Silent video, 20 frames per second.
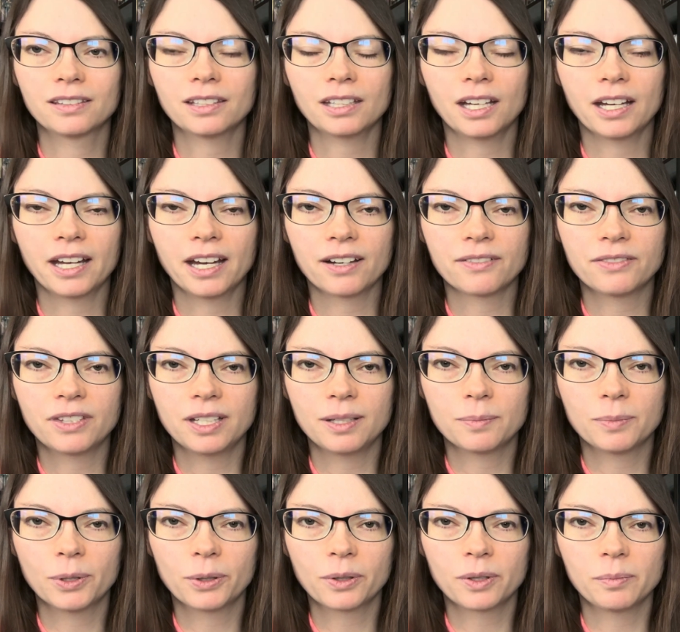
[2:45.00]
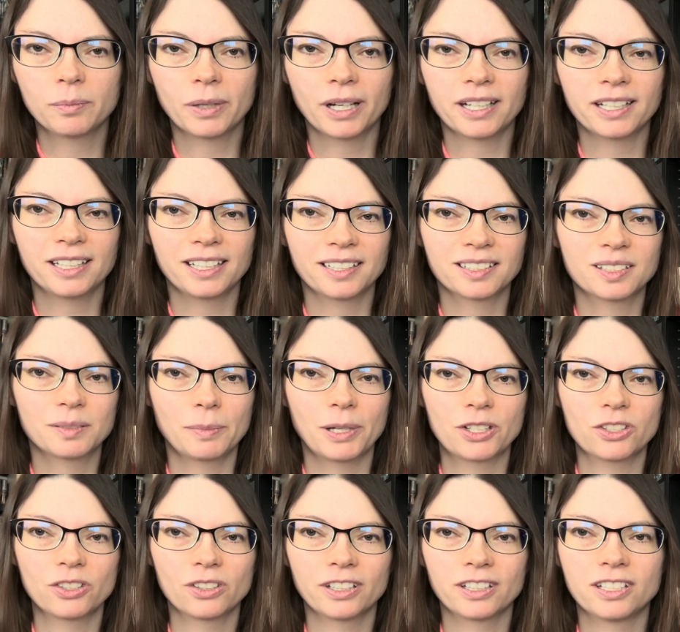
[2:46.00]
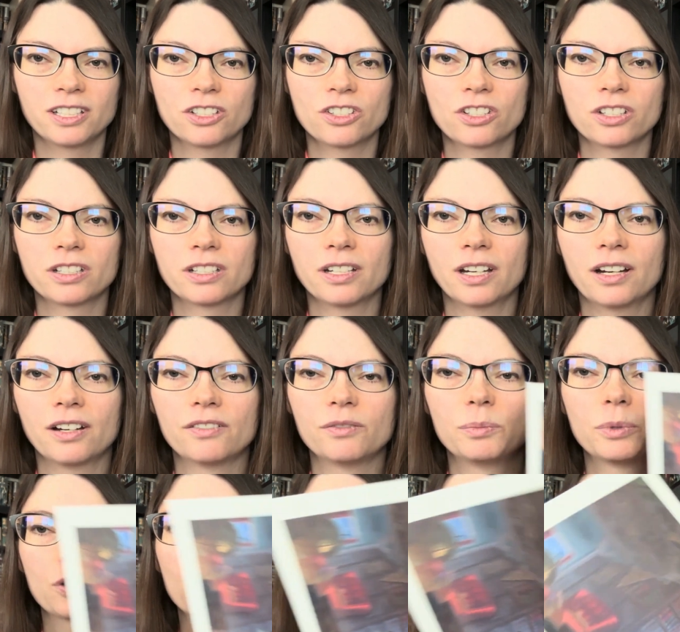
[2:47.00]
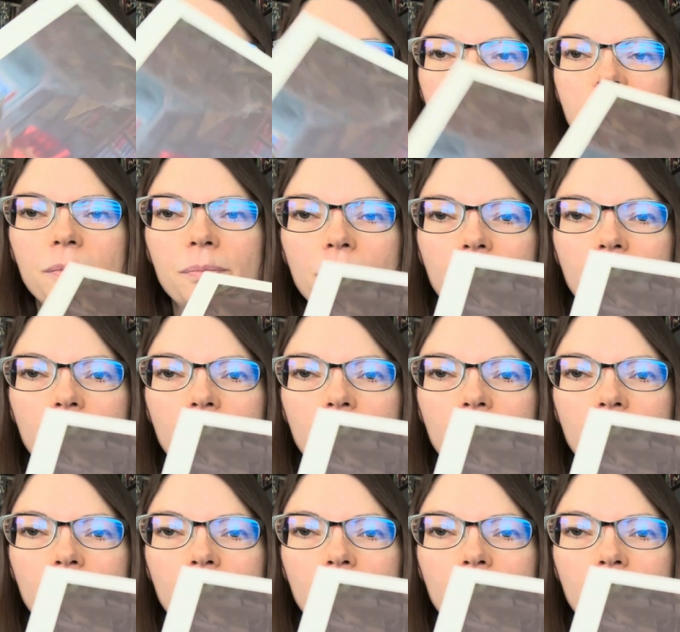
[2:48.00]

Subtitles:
I have the Broken Binding special edition of Bookshops and